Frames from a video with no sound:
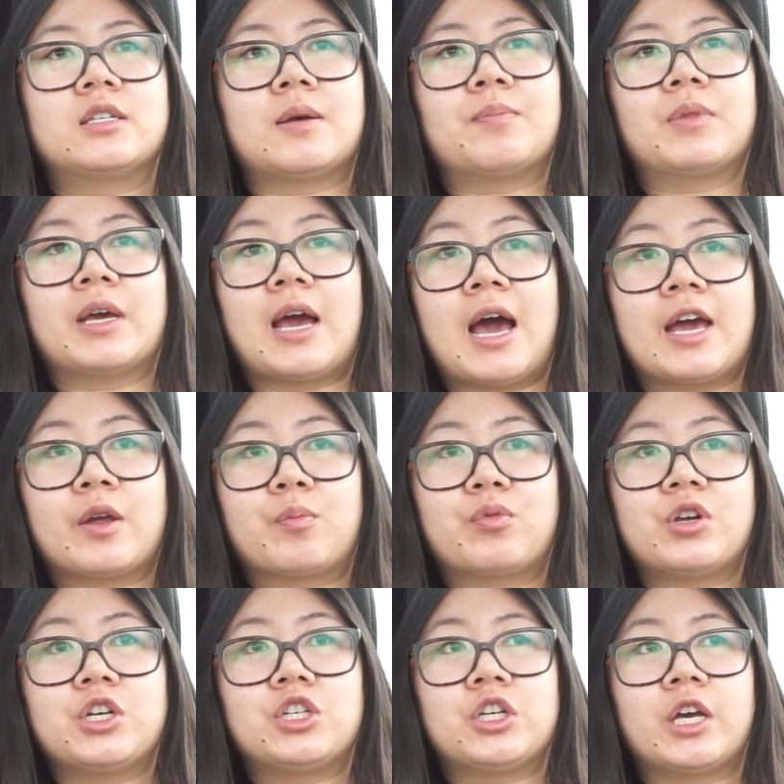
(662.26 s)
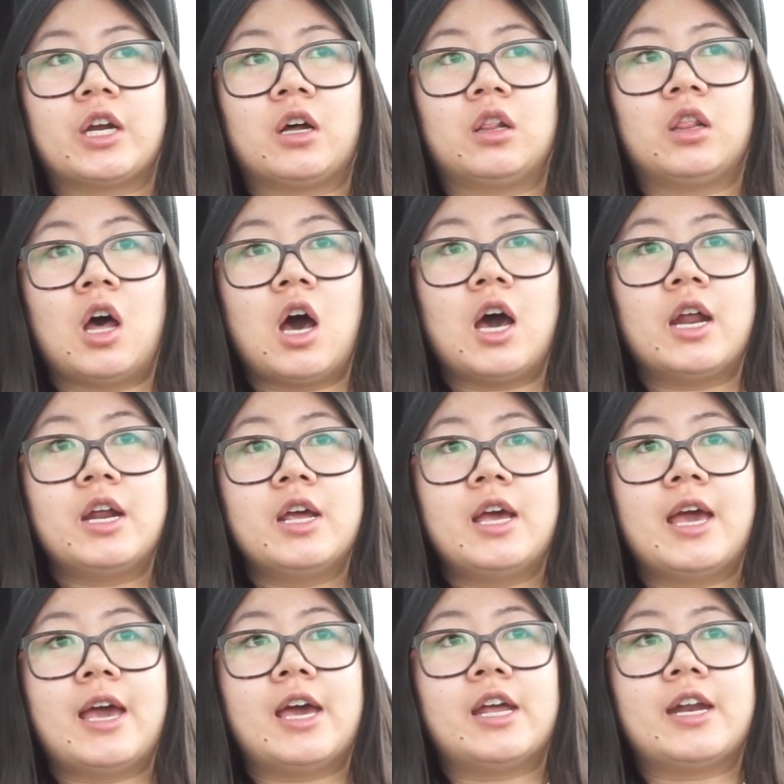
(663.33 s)
something i appreciate a lot
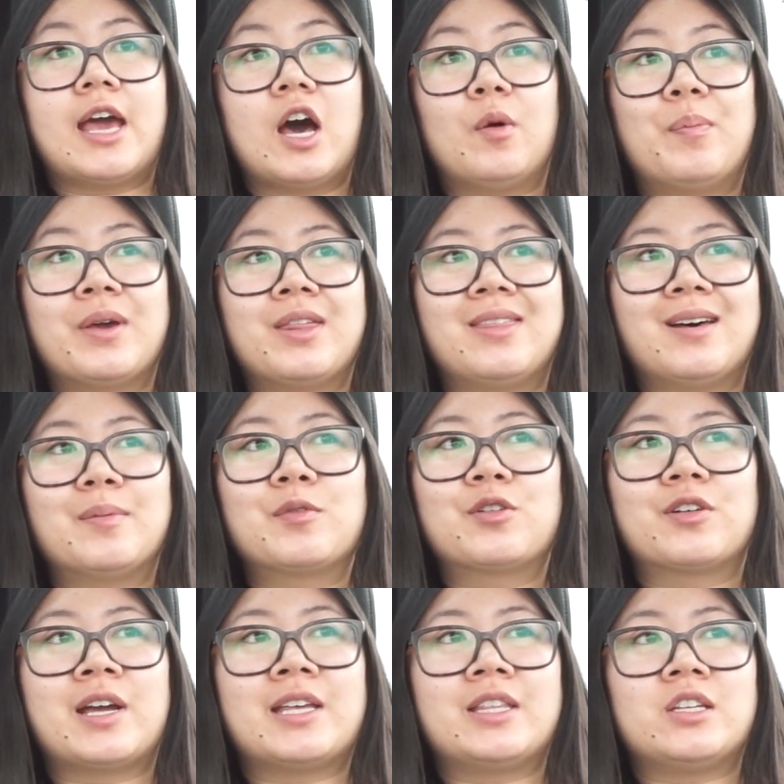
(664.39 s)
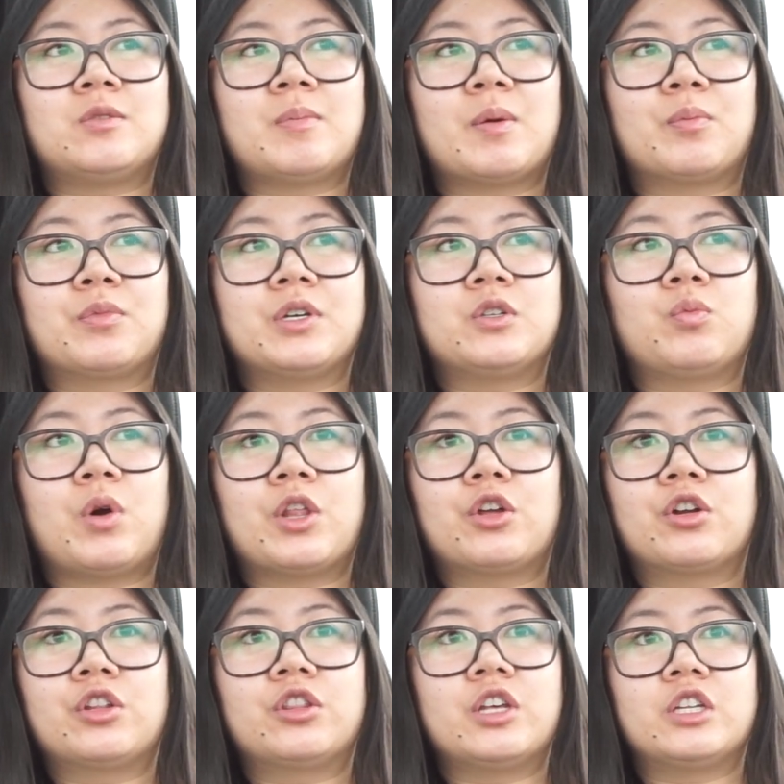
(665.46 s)
and helping them create these memories
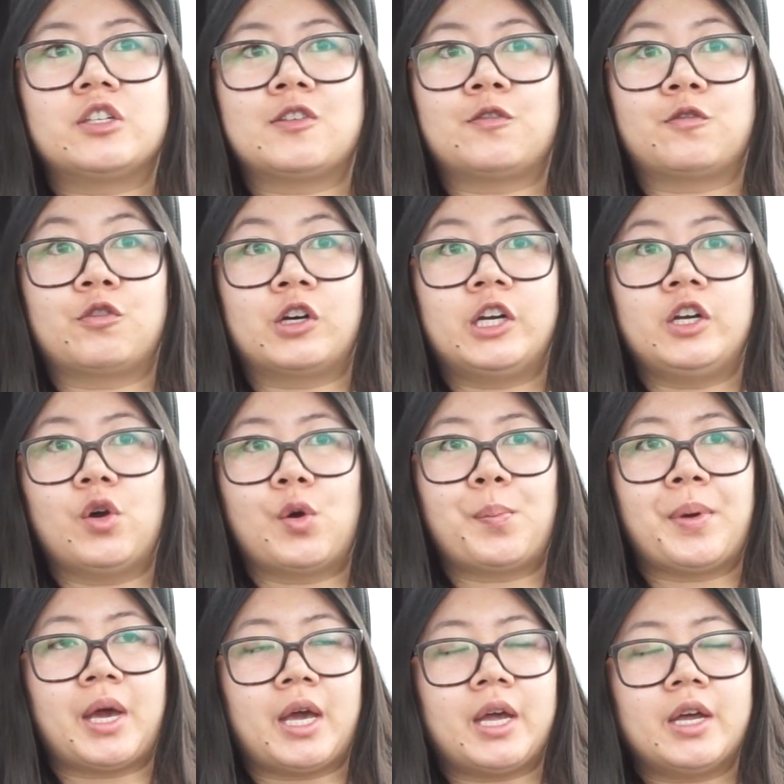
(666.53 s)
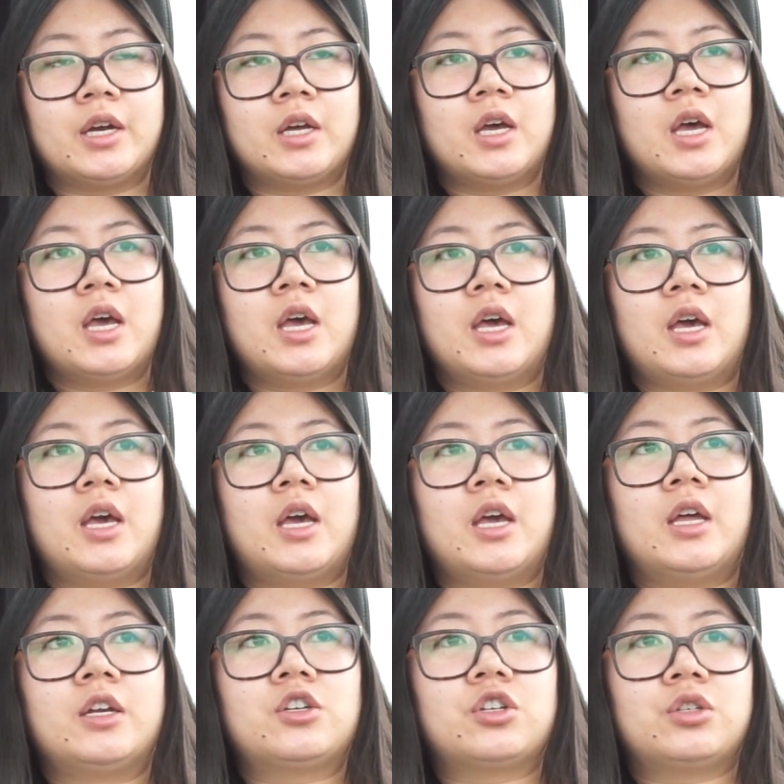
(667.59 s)
whether it's free or paid
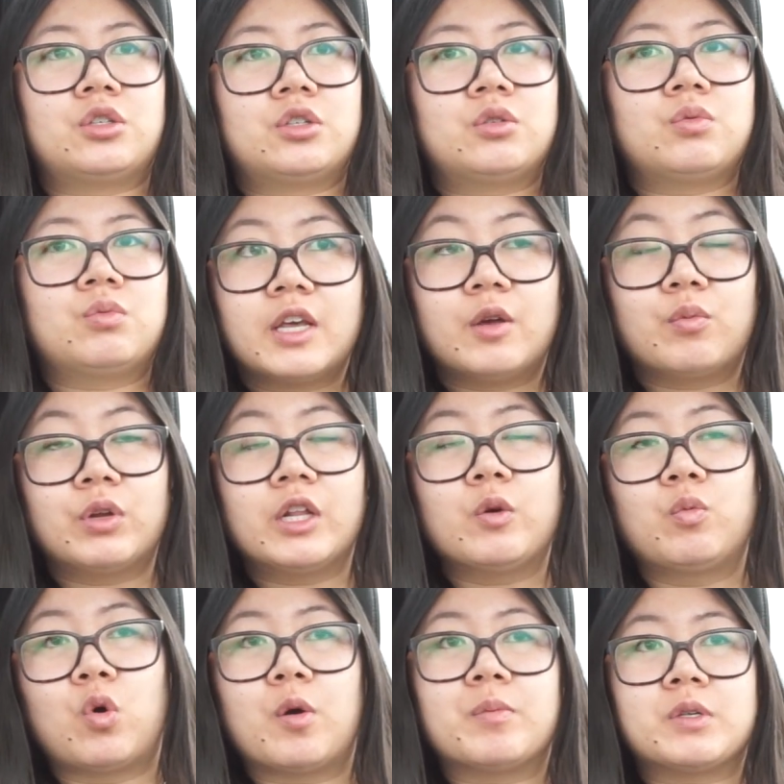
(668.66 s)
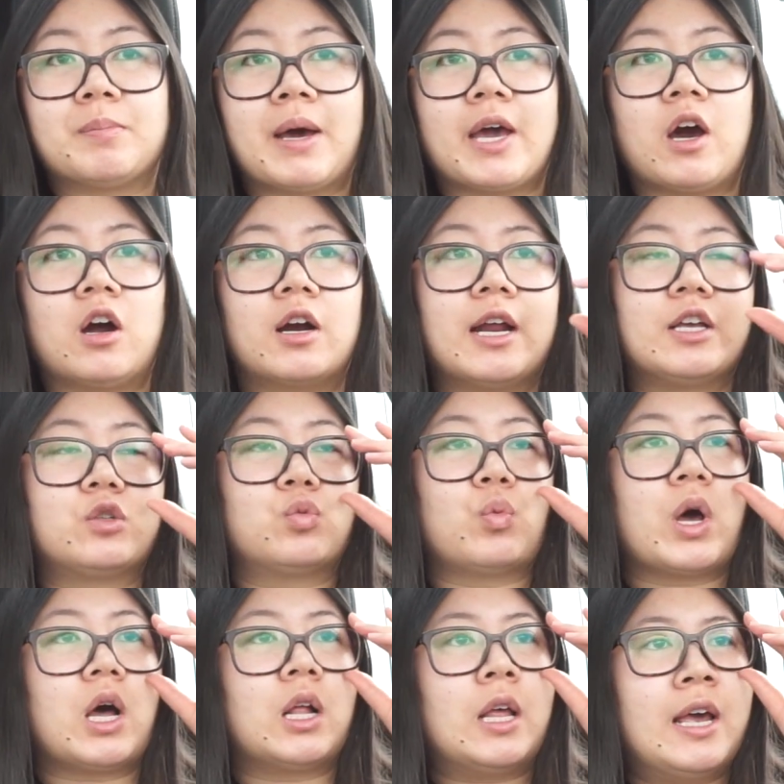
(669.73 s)
it just it really warms my heart as
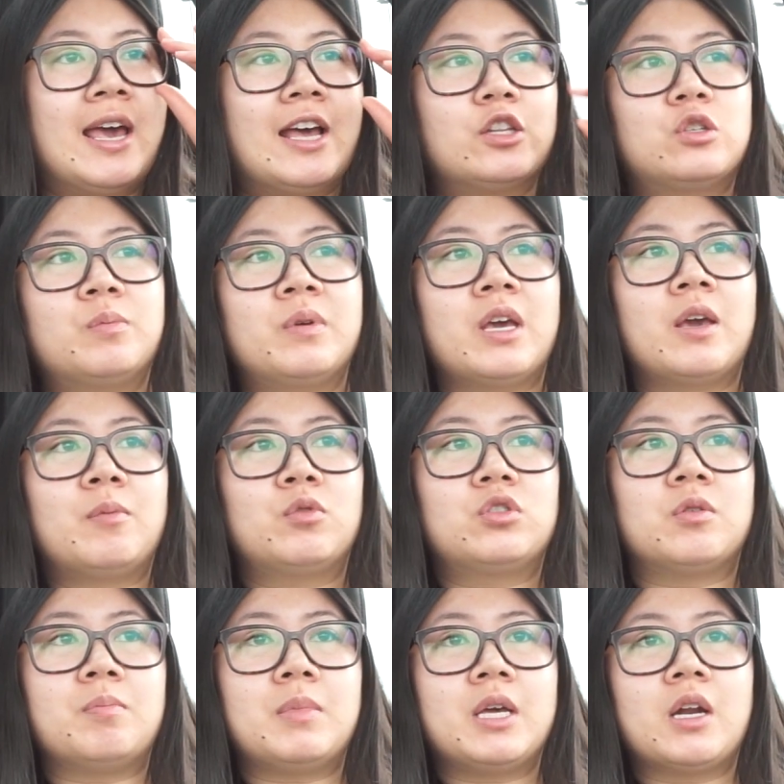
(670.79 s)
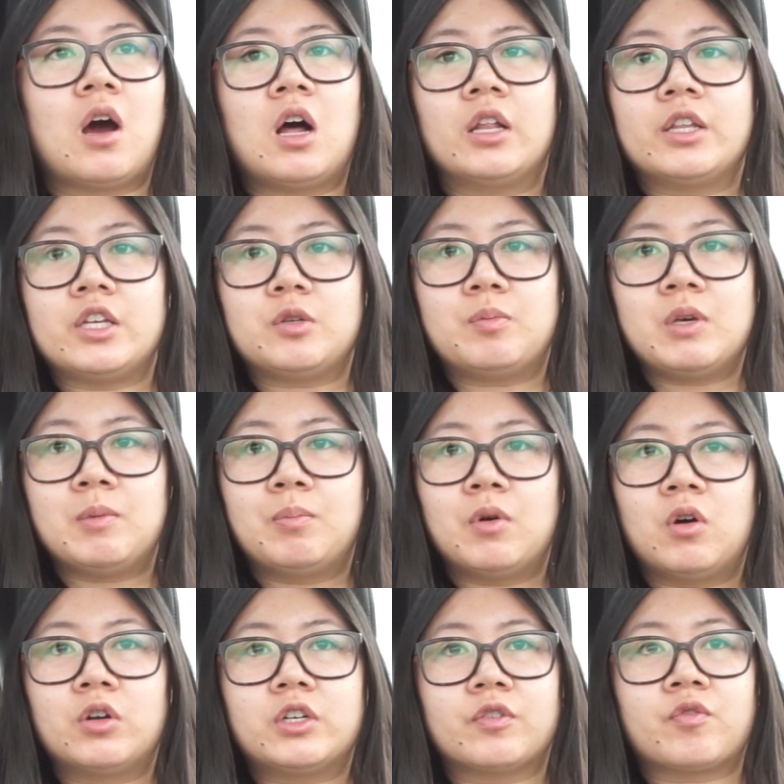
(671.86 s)
well and to be able to meet all of these
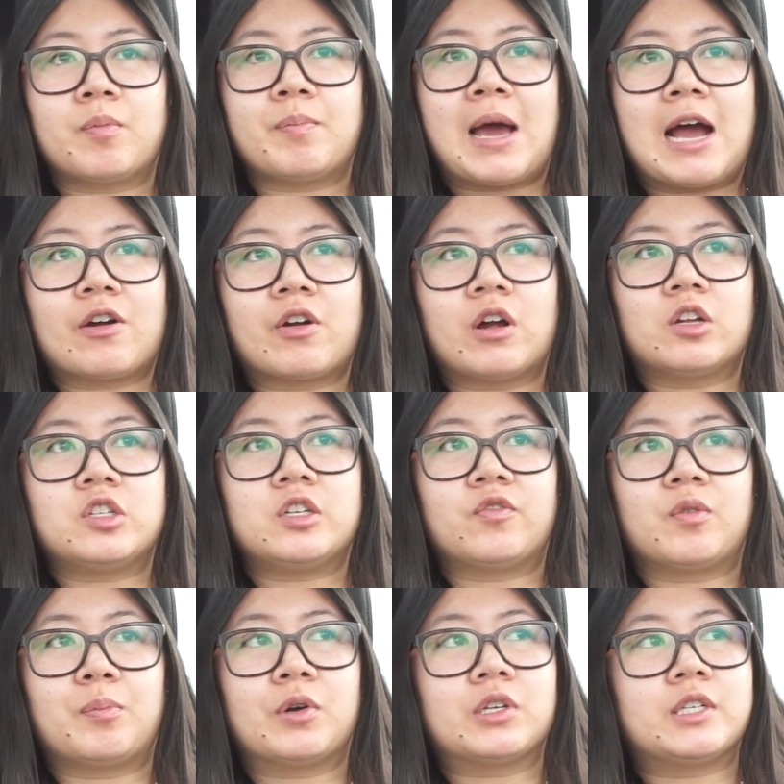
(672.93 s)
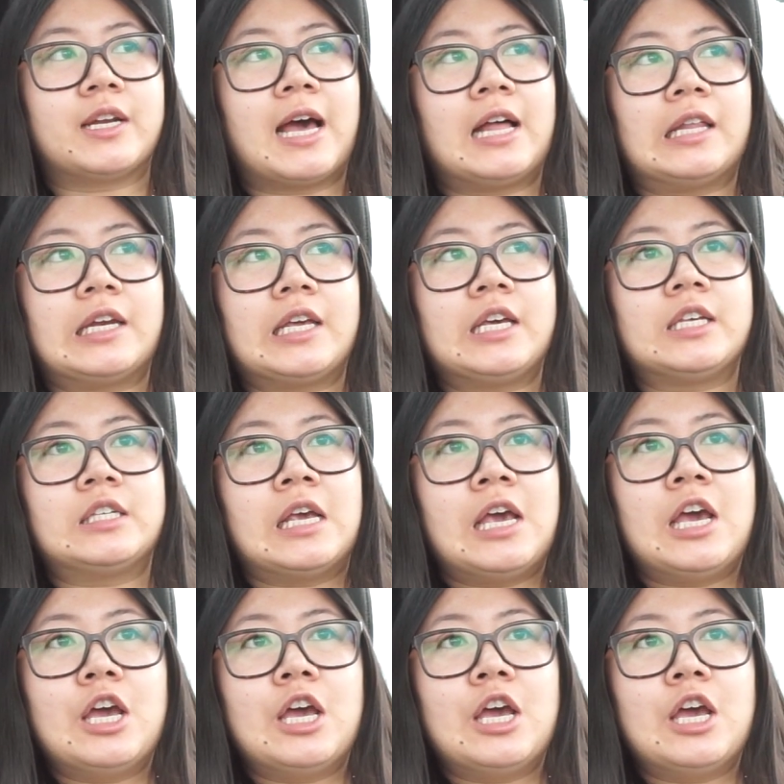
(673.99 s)
people different backgrounds different personalities